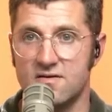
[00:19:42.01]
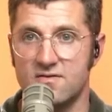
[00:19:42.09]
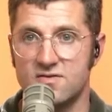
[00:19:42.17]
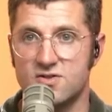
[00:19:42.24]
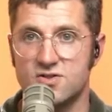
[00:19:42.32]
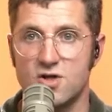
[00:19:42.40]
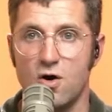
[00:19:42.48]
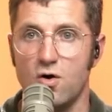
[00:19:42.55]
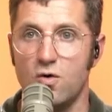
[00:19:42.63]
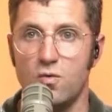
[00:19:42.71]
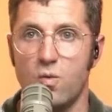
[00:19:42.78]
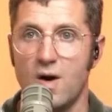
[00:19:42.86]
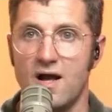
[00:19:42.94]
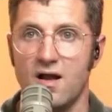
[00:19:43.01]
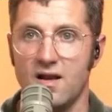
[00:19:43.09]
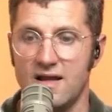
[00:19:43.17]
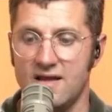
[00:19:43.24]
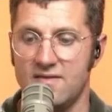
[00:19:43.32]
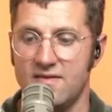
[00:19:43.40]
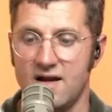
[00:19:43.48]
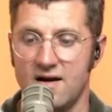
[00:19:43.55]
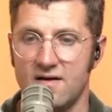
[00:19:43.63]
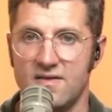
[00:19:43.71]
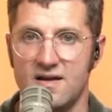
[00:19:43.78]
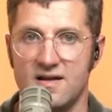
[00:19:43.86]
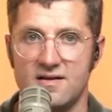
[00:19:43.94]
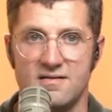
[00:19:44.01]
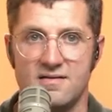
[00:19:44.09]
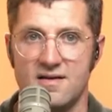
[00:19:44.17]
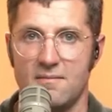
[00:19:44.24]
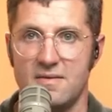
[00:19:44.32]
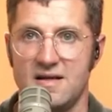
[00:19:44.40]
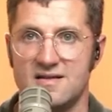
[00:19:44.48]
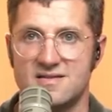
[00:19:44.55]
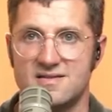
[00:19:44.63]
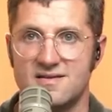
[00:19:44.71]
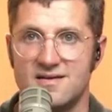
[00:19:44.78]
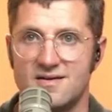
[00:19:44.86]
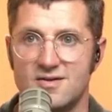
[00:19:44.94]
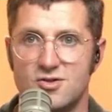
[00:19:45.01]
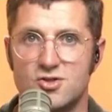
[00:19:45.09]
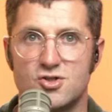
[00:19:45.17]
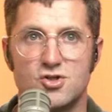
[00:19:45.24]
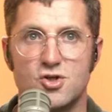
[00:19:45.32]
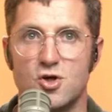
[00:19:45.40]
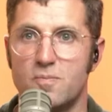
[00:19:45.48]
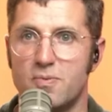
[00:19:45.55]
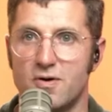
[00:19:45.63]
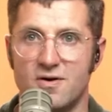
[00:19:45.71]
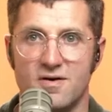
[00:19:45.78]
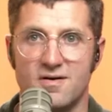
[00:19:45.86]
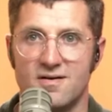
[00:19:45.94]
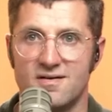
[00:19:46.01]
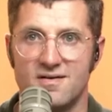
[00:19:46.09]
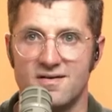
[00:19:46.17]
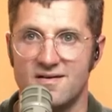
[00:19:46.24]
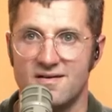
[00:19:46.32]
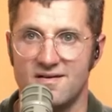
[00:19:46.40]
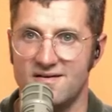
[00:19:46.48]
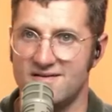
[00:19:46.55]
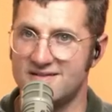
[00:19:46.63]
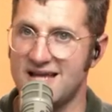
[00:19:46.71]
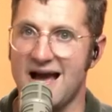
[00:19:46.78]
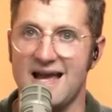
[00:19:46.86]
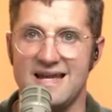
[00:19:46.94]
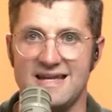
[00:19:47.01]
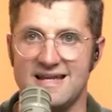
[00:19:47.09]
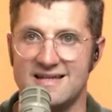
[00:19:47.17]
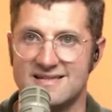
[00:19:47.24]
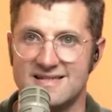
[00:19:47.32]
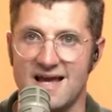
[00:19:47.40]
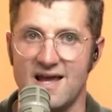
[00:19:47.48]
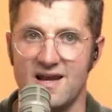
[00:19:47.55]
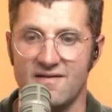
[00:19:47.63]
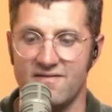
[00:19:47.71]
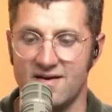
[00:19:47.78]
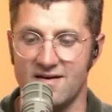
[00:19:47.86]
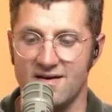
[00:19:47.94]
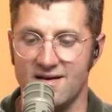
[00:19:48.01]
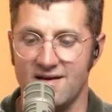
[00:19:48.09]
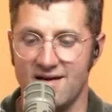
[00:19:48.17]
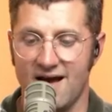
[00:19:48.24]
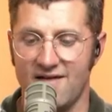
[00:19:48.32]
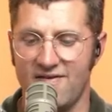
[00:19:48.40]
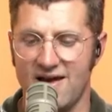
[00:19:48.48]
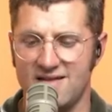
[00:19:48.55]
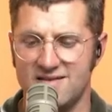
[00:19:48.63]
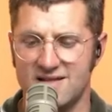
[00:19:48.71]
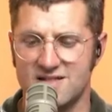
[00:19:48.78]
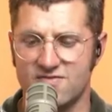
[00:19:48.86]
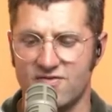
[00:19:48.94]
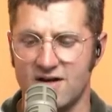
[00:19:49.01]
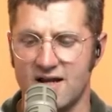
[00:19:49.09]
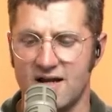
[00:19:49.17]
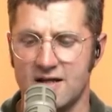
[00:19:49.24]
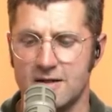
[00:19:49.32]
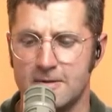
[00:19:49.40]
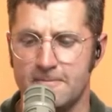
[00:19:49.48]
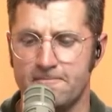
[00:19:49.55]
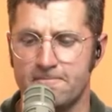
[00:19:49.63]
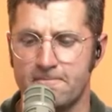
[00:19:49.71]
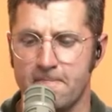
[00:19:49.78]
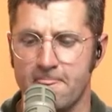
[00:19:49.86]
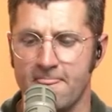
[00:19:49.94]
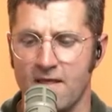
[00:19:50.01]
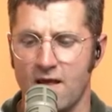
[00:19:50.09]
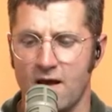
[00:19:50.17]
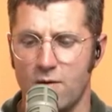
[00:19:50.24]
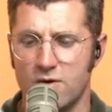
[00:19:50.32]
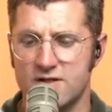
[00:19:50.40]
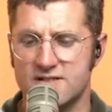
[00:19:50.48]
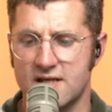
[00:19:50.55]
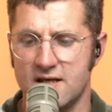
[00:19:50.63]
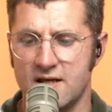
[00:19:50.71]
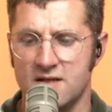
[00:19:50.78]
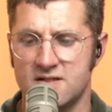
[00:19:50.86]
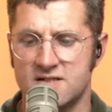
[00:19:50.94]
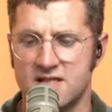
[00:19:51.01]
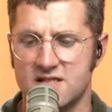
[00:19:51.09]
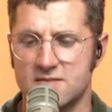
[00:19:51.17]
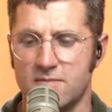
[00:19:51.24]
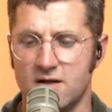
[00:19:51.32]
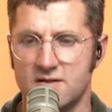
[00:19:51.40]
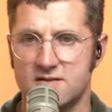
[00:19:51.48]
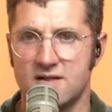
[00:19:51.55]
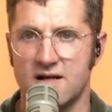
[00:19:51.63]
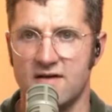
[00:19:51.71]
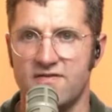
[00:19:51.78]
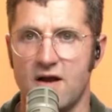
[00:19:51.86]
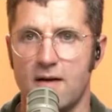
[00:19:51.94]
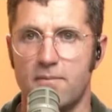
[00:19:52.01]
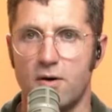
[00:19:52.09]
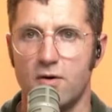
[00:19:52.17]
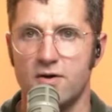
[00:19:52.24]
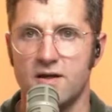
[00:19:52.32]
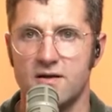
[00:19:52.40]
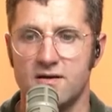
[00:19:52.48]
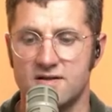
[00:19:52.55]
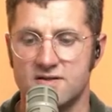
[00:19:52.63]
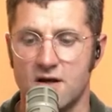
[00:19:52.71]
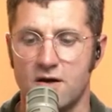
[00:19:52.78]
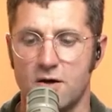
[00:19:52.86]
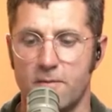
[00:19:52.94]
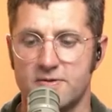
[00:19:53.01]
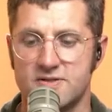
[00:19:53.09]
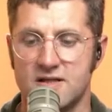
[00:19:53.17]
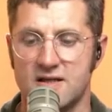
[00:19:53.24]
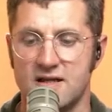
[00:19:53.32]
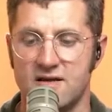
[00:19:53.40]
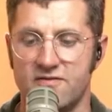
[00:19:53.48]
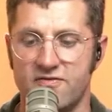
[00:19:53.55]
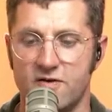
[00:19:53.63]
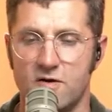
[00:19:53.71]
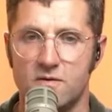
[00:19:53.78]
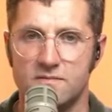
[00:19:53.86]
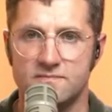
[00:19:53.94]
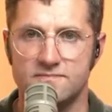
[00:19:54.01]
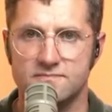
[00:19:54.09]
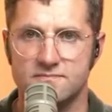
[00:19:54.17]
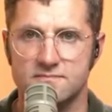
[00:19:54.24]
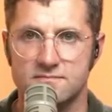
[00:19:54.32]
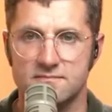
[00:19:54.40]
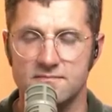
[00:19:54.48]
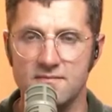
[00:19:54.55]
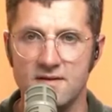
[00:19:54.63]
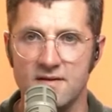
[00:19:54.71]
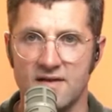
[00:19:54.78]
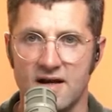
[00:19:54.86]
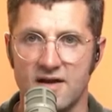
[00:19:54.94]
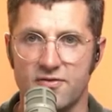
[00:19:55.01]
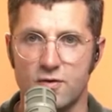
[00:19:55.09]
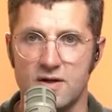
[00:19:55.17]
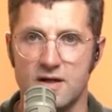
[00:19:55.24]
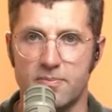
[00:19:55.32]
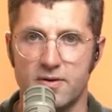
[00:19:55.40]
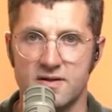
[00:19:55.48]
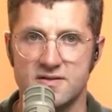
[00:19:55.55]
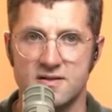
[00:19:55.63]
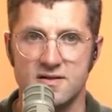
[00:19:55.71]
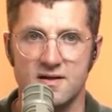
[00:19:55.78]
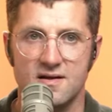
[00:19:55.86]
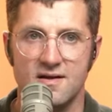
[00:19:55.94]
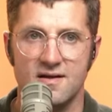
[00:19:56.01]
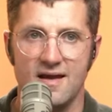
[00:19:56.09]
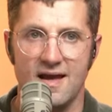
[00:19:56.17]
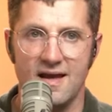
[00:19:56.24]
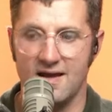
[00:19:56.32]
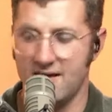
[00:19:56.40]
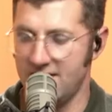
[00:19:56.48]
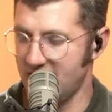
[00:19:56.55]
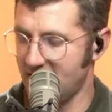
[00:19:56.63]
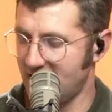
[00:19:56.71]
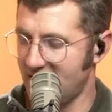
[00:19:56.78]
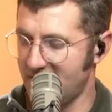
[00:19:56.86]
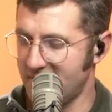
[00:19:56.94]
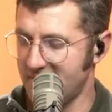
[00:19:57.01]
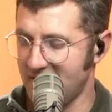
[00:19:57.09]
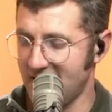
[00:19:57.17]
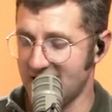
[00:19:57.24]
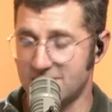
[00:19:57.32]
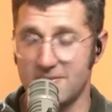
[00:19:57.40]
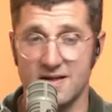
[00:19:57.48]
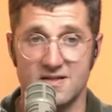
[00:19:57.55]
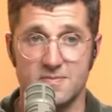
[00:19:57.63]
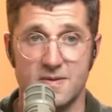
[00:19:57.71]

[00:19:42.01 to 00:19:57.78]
so well in there that it, I mean, it's super tight inside of it. I've had this for like, I want to say six months and I've not broke it. It's one hundred percent infill that I three D printed, and um, yeah, it's been, it's